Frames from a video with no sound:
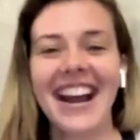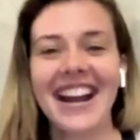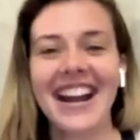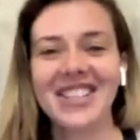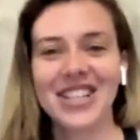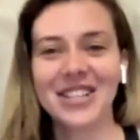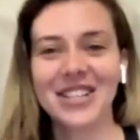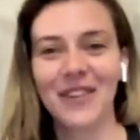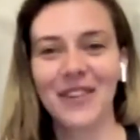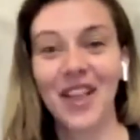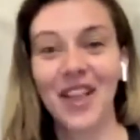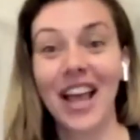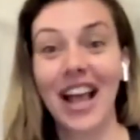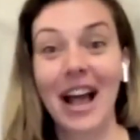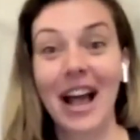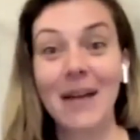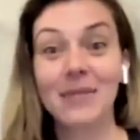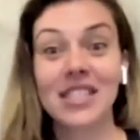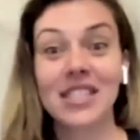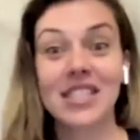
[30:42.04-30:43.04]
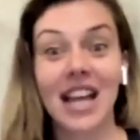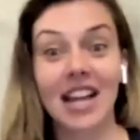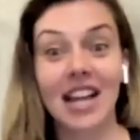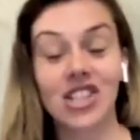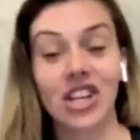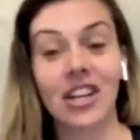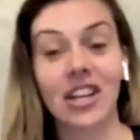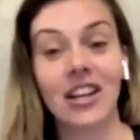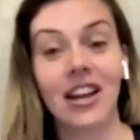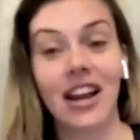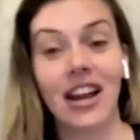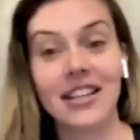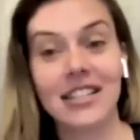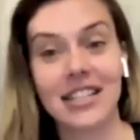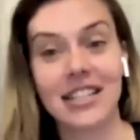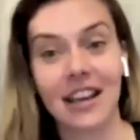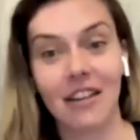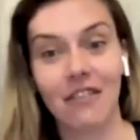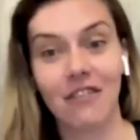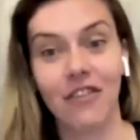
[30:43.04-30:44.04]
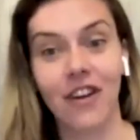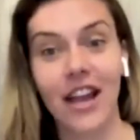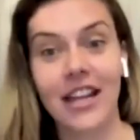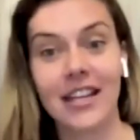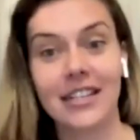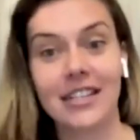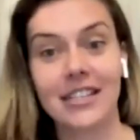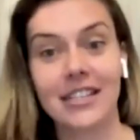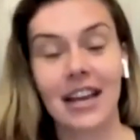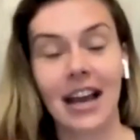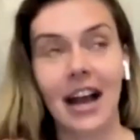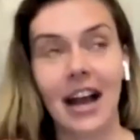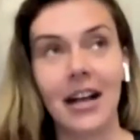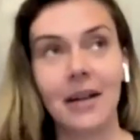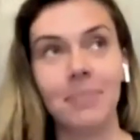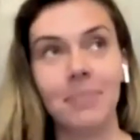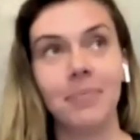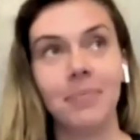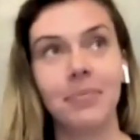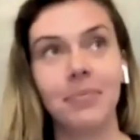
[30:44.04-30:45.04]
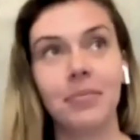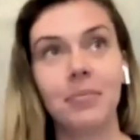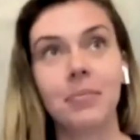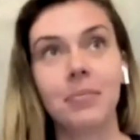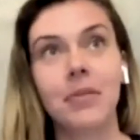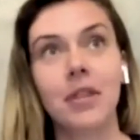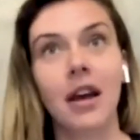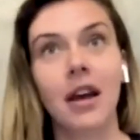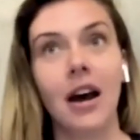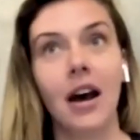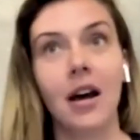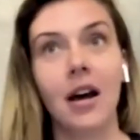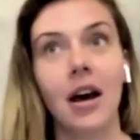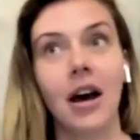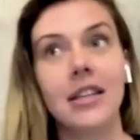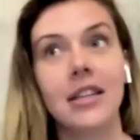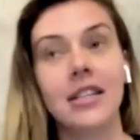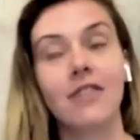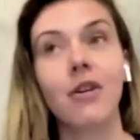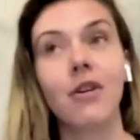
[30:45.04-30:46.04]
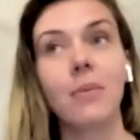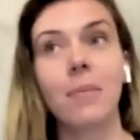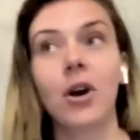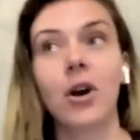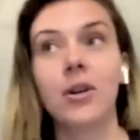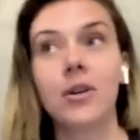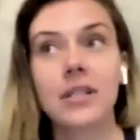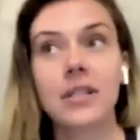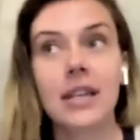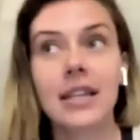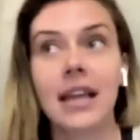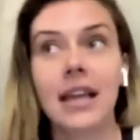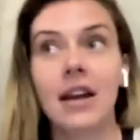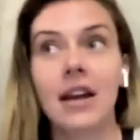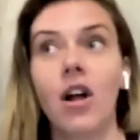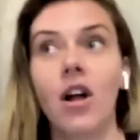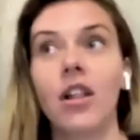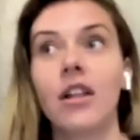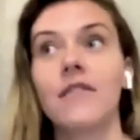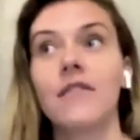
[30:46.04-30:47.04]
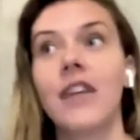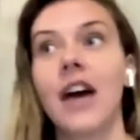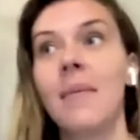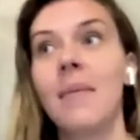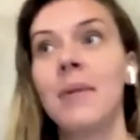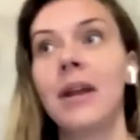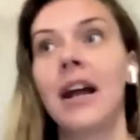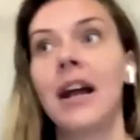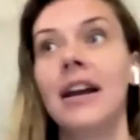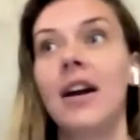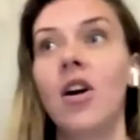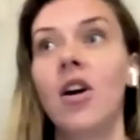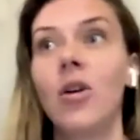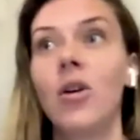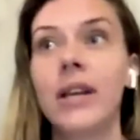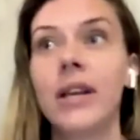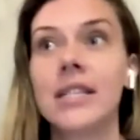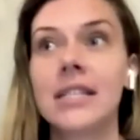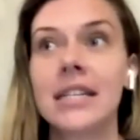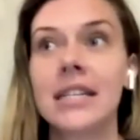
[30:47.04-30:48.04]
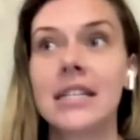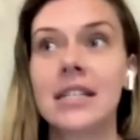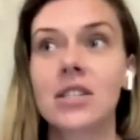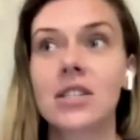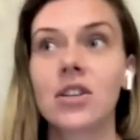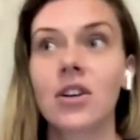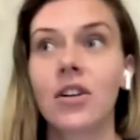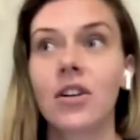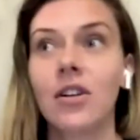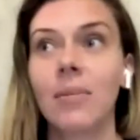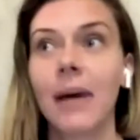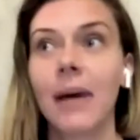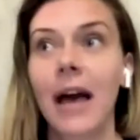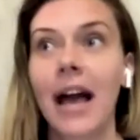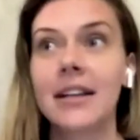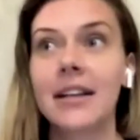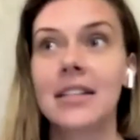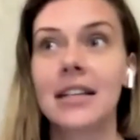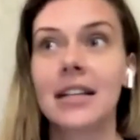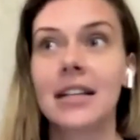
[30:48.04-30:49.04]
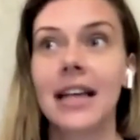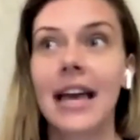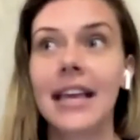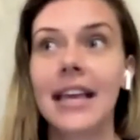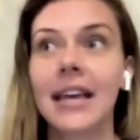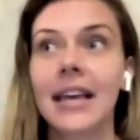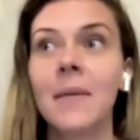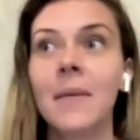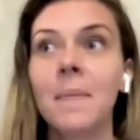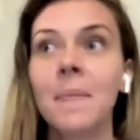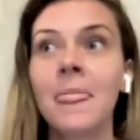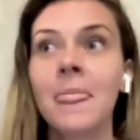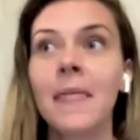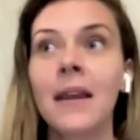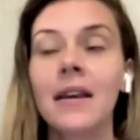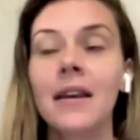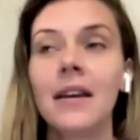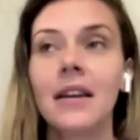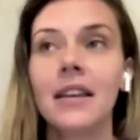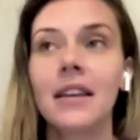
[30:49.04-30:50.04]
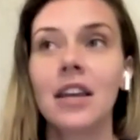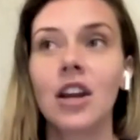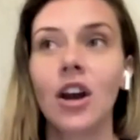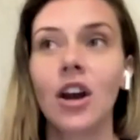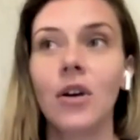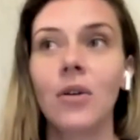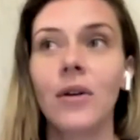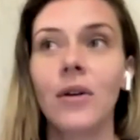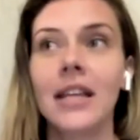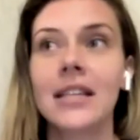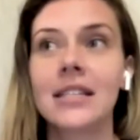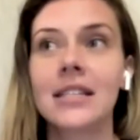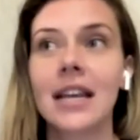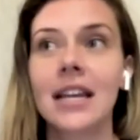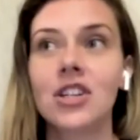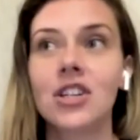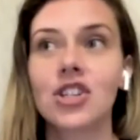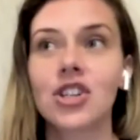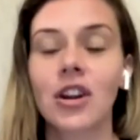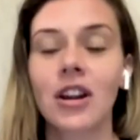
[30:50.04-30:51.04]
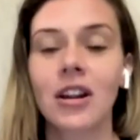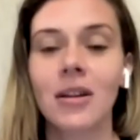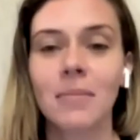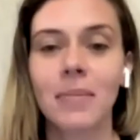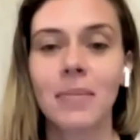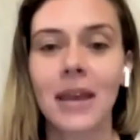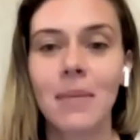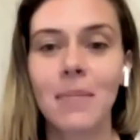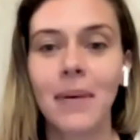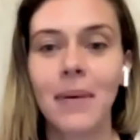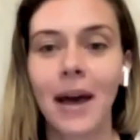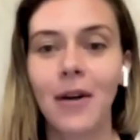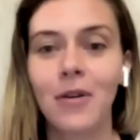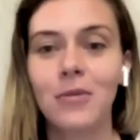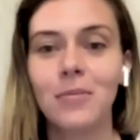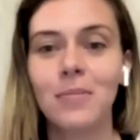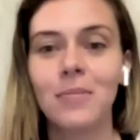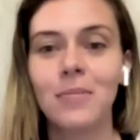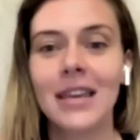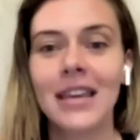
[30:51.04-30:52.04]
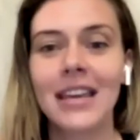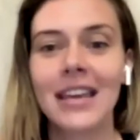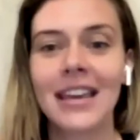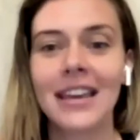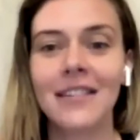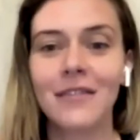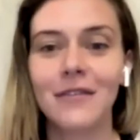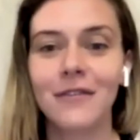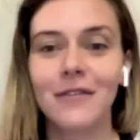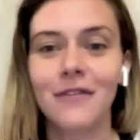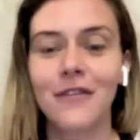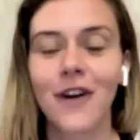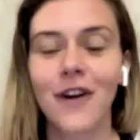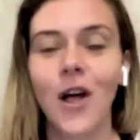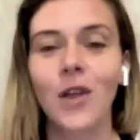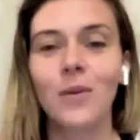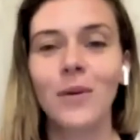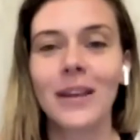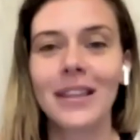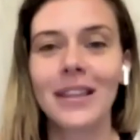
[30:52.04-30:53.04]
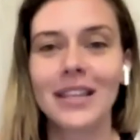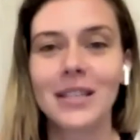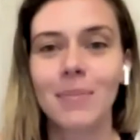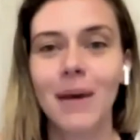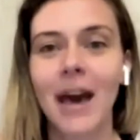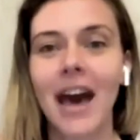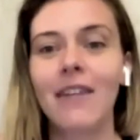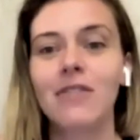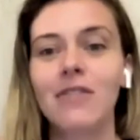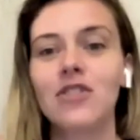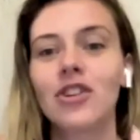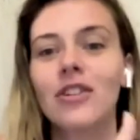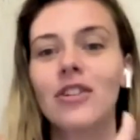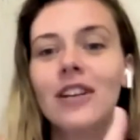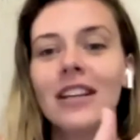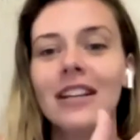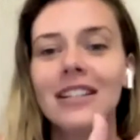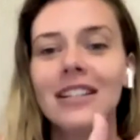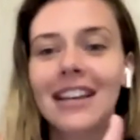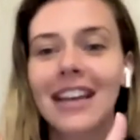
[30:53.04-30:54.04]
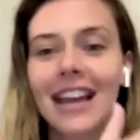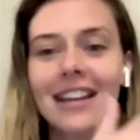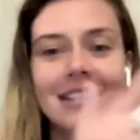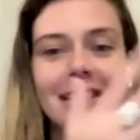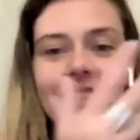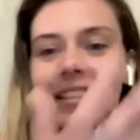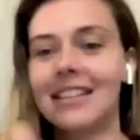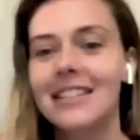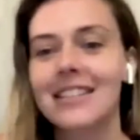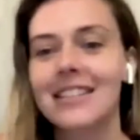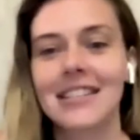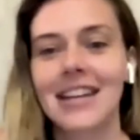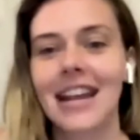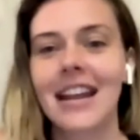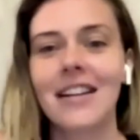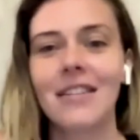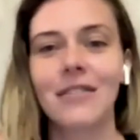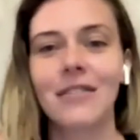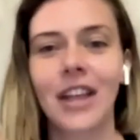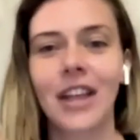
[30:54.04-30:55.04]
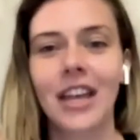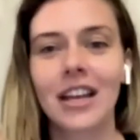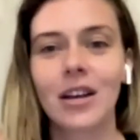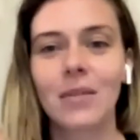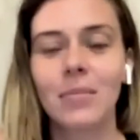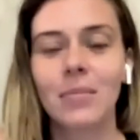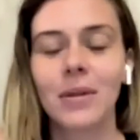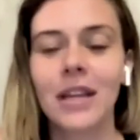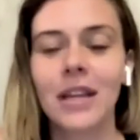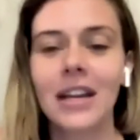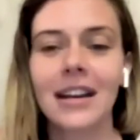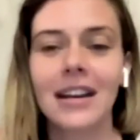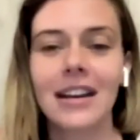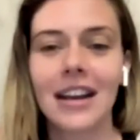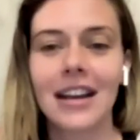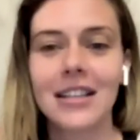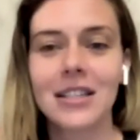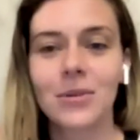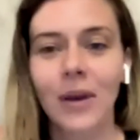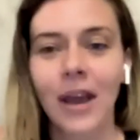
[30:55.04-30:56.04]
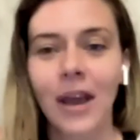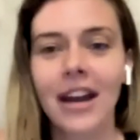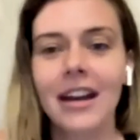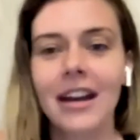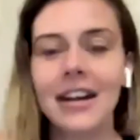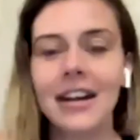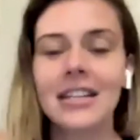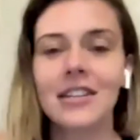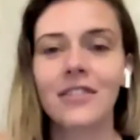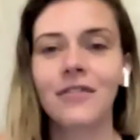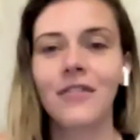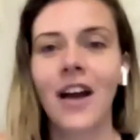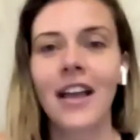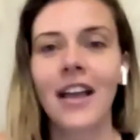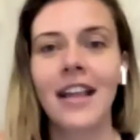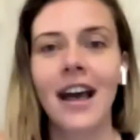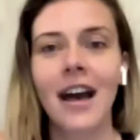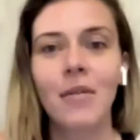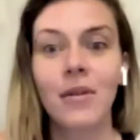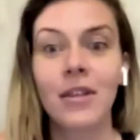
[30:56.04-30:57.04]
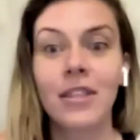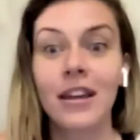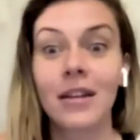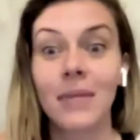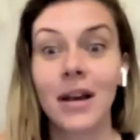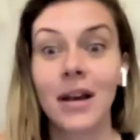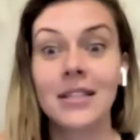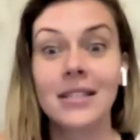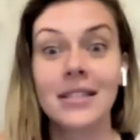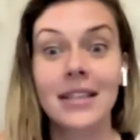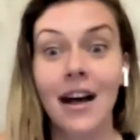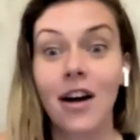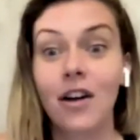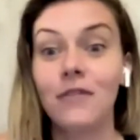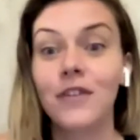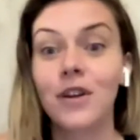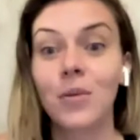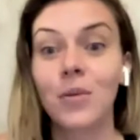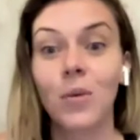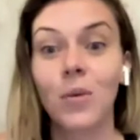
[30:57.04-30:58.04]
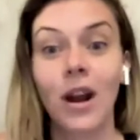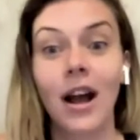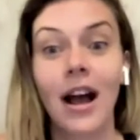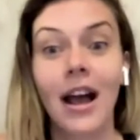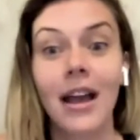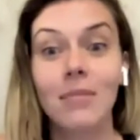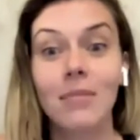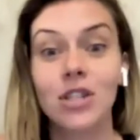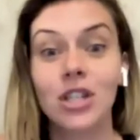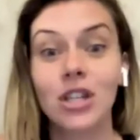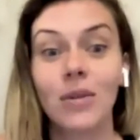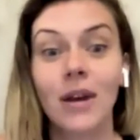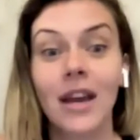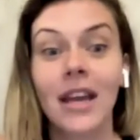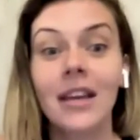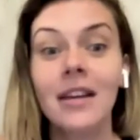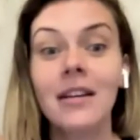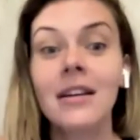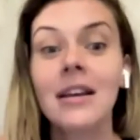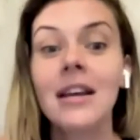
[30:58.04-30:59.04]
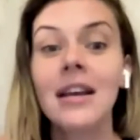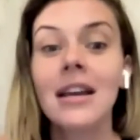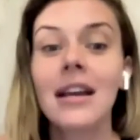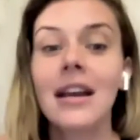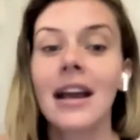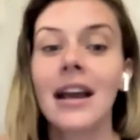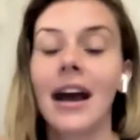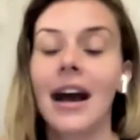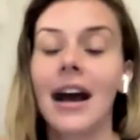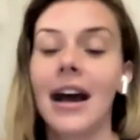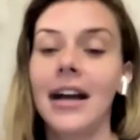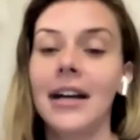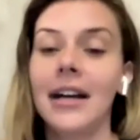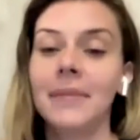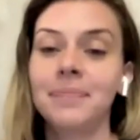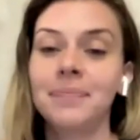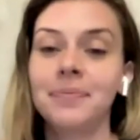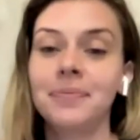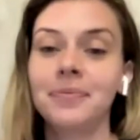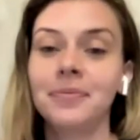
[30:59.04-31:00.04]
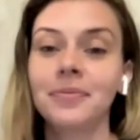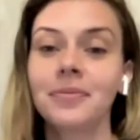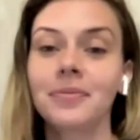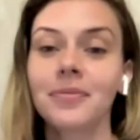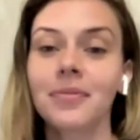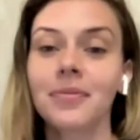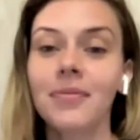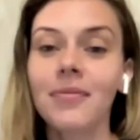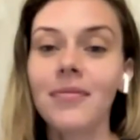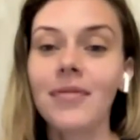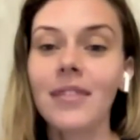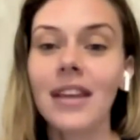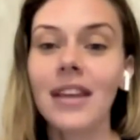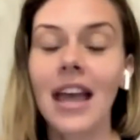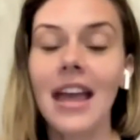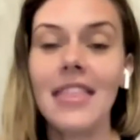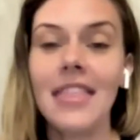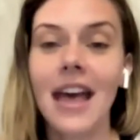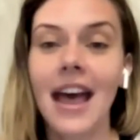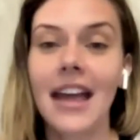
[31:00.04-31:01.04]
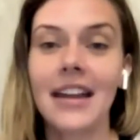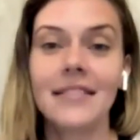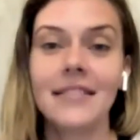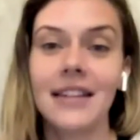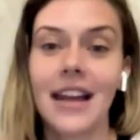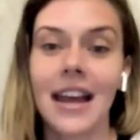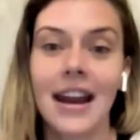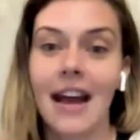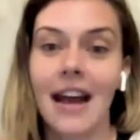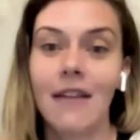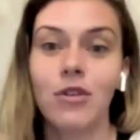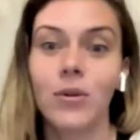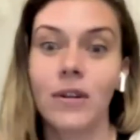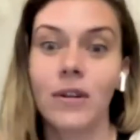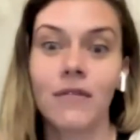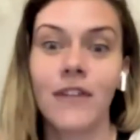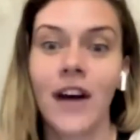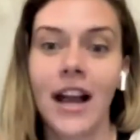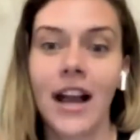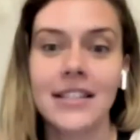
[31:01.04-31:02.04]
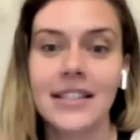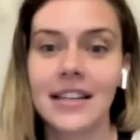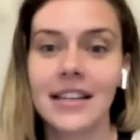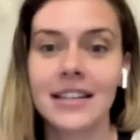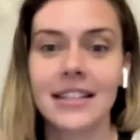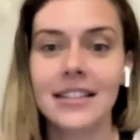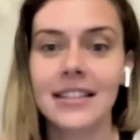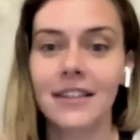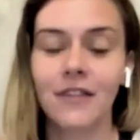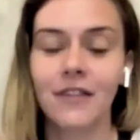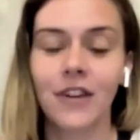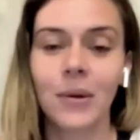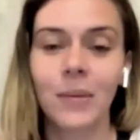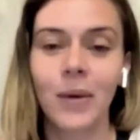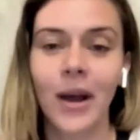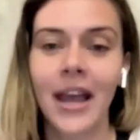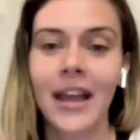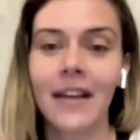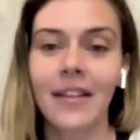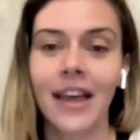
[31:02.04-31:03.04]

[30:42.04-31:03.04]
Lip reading: and I just feel like I'm such a different, a different person than all of them. And I always need to circle back to like, it shouldn't be about me following this path journey to get to this state of like completedness, right? I need to find that within myself and what I'm doing. um and everyone finds it in a different